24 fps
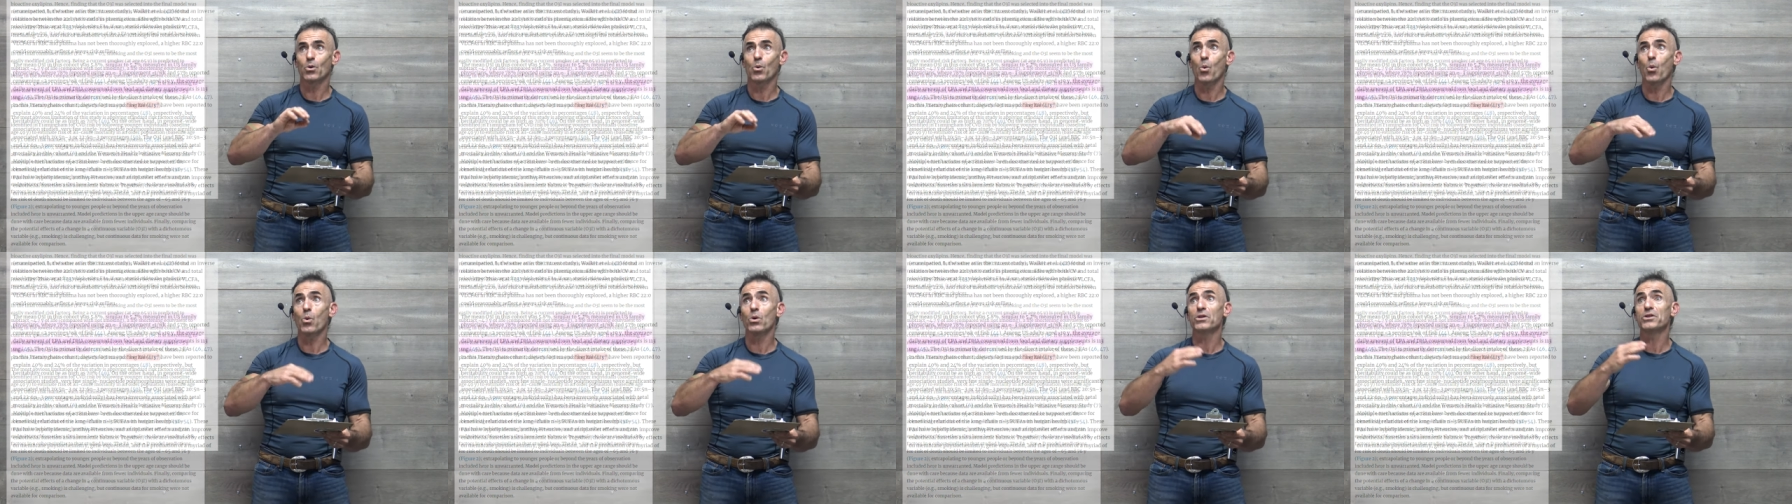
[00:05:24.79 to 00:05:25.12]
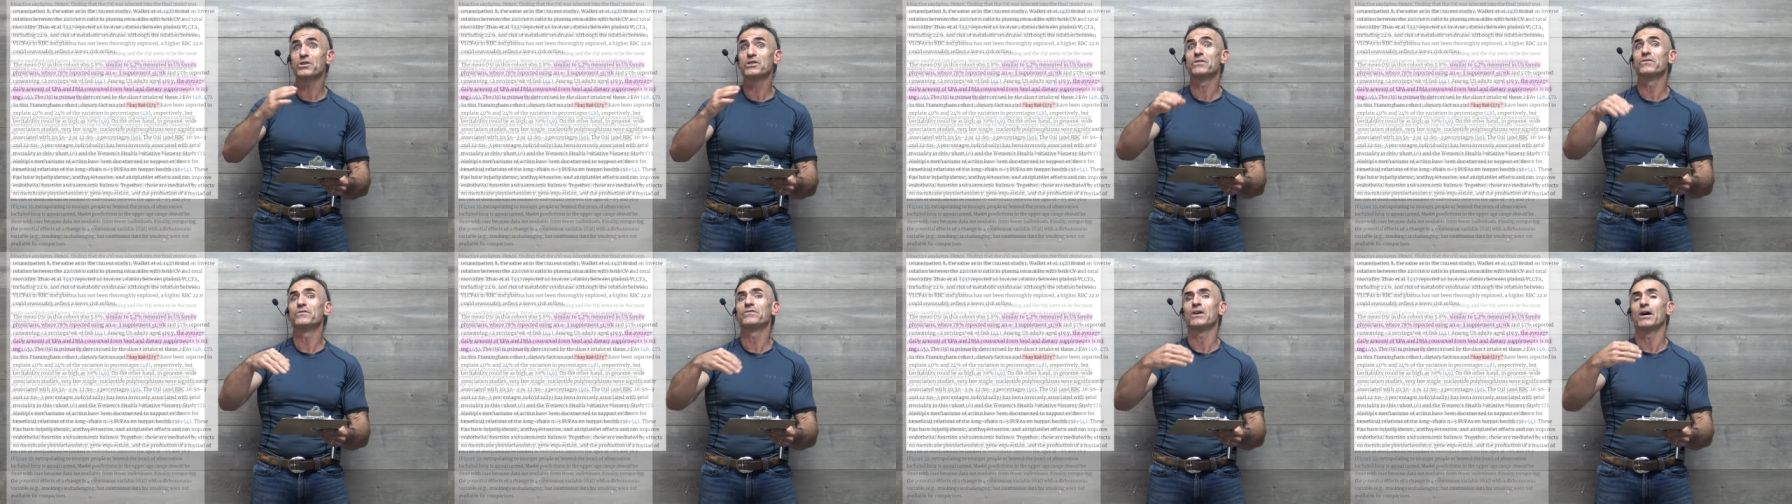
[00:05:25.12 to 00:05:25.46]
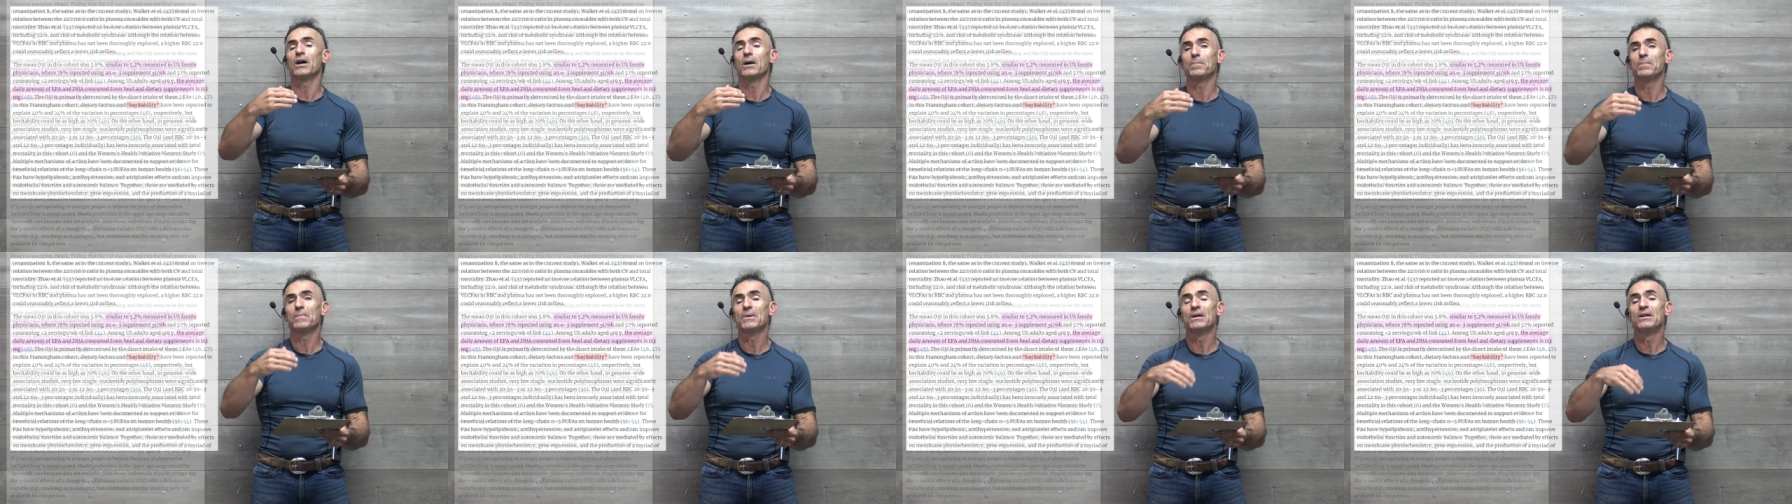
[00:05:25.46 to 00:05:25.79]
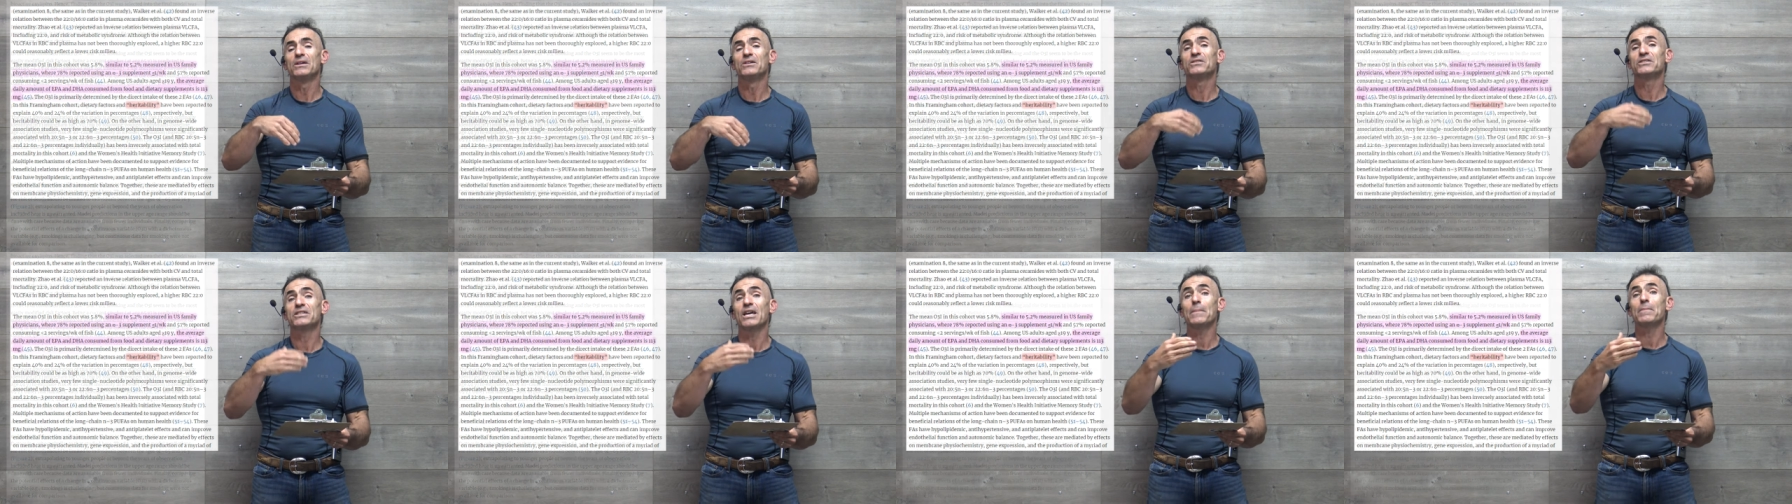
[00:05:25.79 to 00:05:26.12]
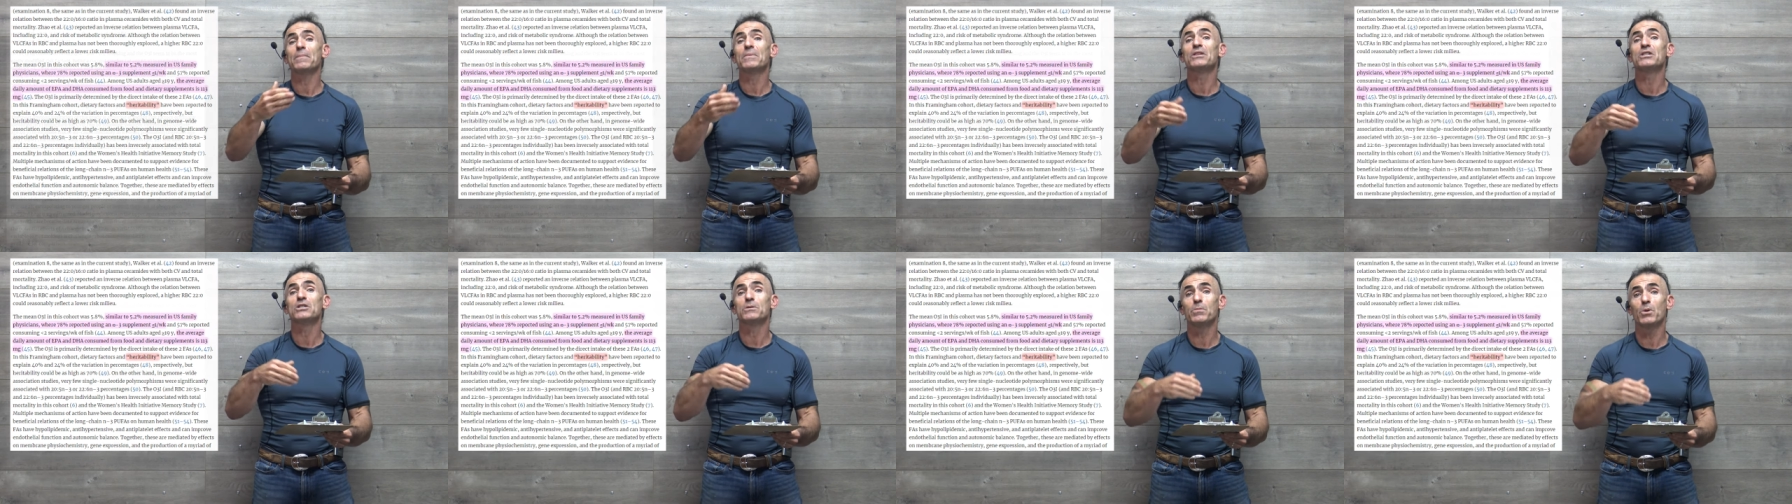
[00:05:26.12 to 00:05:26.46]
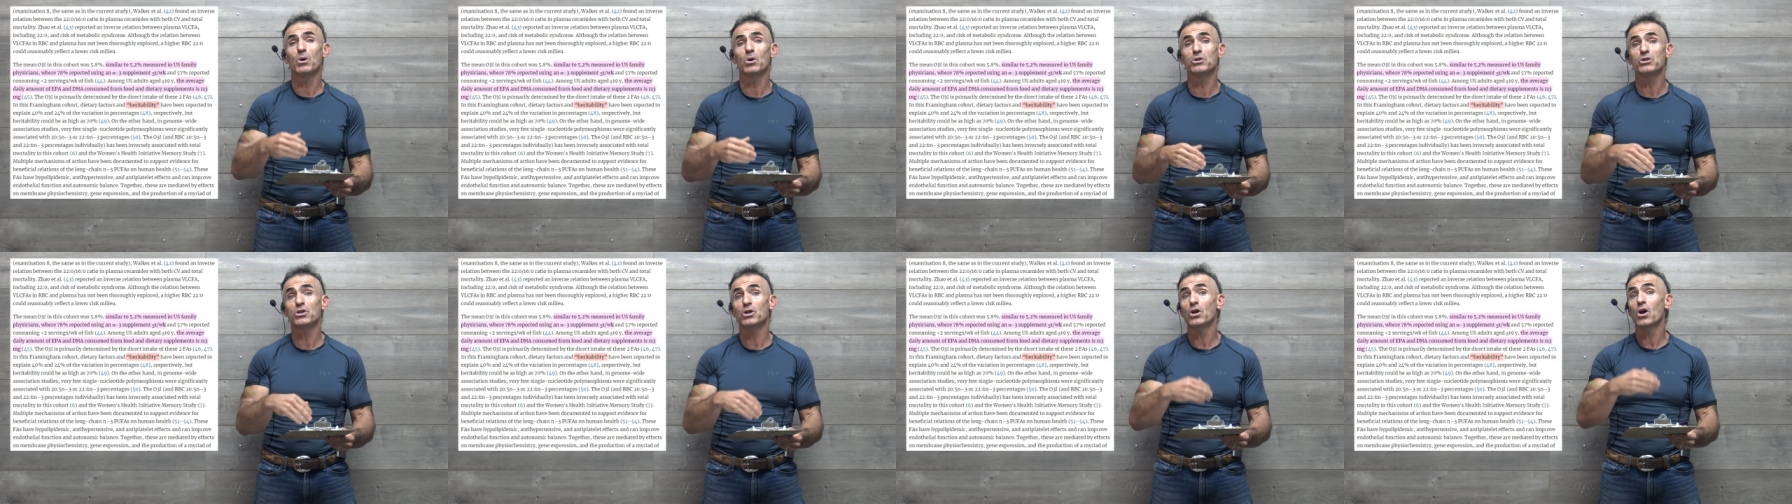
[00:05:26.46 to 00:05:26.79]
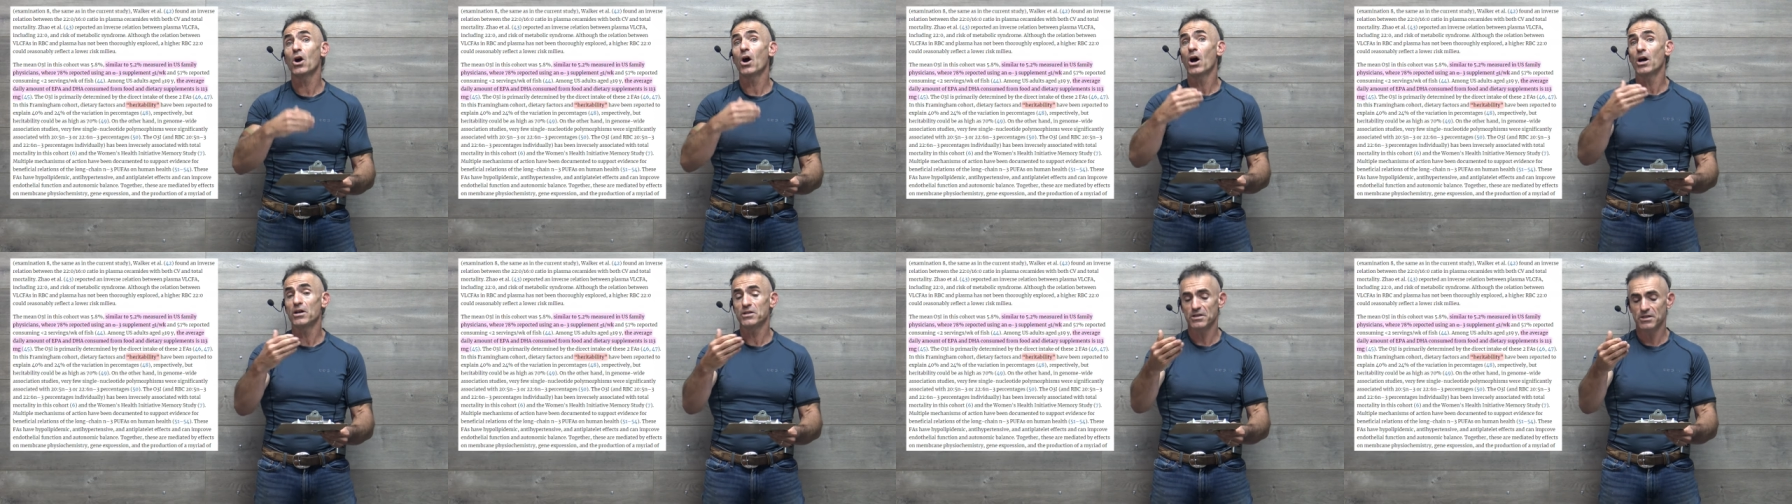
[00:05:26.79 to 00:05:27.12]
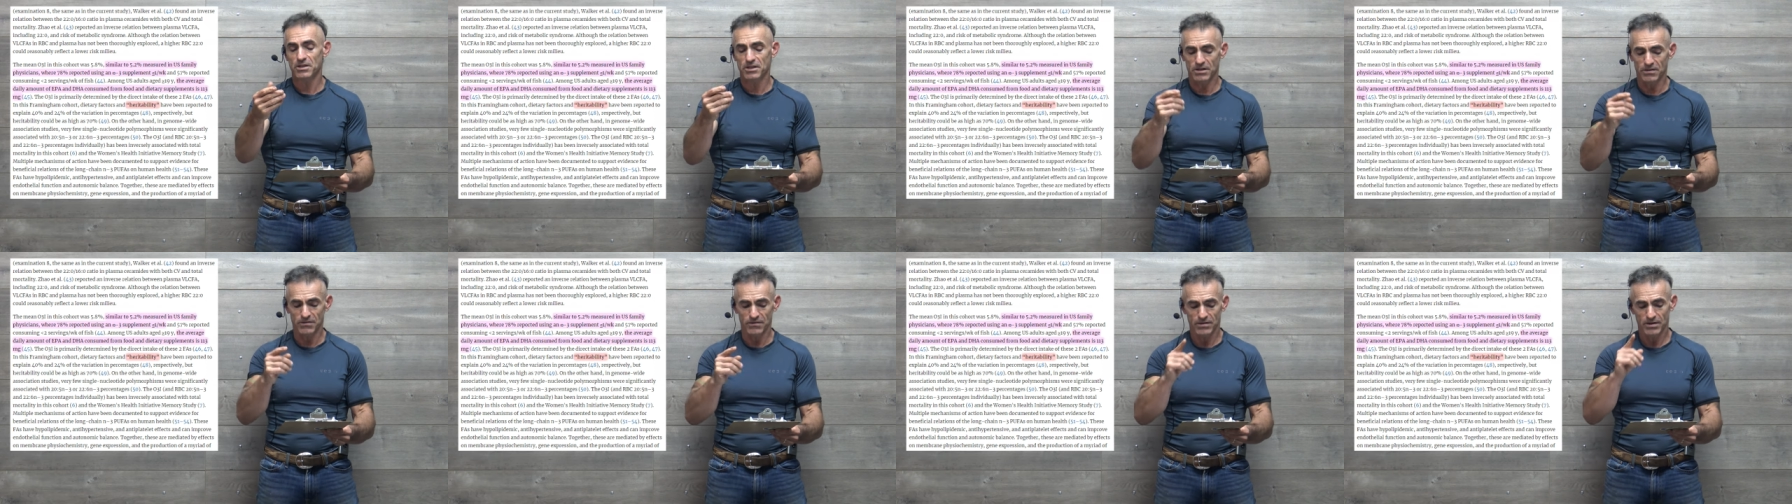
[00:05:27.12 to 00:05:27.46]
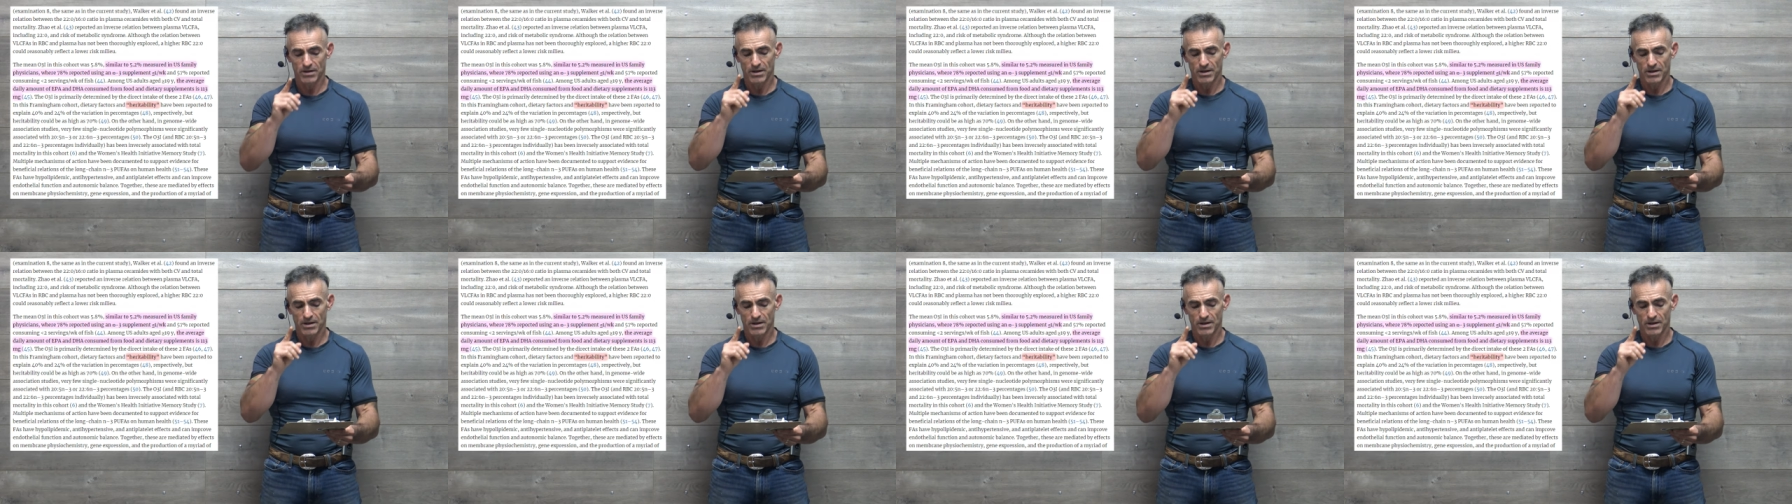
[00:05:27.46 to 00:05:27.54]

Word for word: correlative uh, statement as opposed to causative.